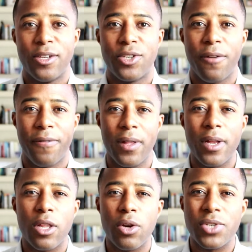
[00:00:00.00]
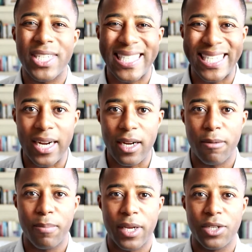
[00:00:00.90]
So you're feeling a little
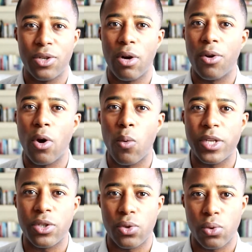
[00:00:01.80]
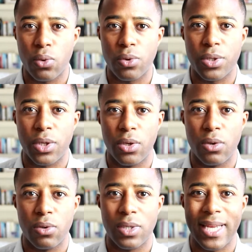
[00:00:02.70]
stuck because you don't know which tools to
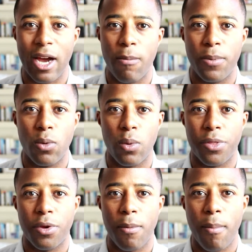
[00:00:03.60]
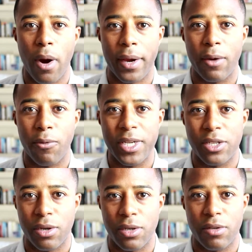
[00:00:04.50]
use to help you with your market
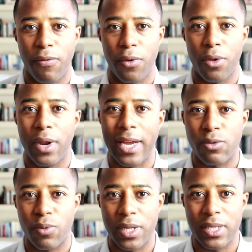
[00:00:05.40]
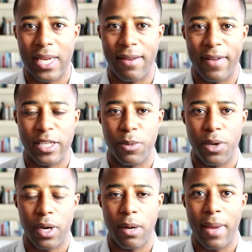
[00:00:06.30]
research for the next real estate investment
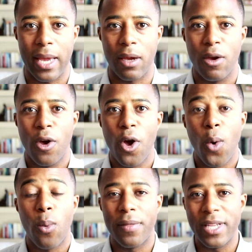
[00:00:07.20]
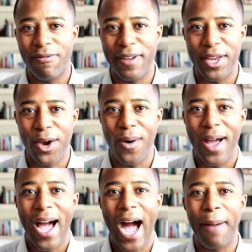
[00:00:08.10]
you're going to make. Well, in this video,
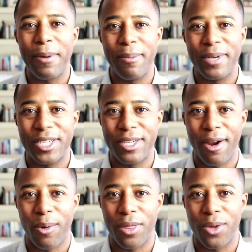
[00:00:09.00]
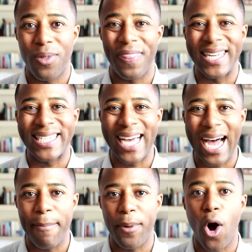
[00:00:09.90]
I'm going to be sharing with you the
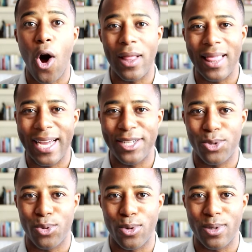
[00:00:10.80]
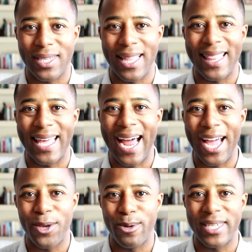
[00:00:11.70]
top online tools that I
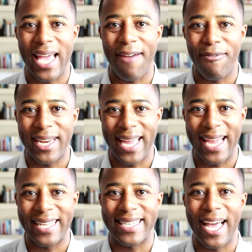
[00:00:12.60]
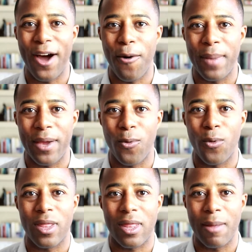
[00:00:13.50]
use every day to help me
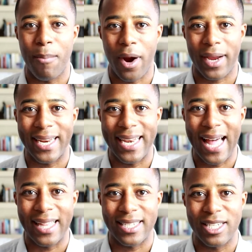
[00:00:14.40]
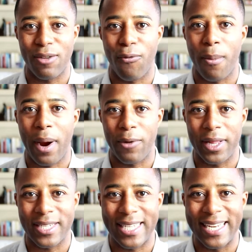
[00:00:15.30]
with the market analysis for my
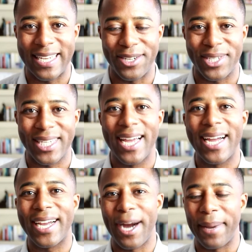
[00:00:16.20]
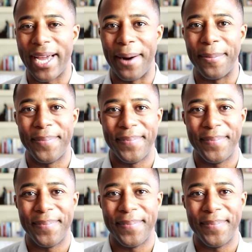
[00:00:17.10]
real estate deals. Coming up.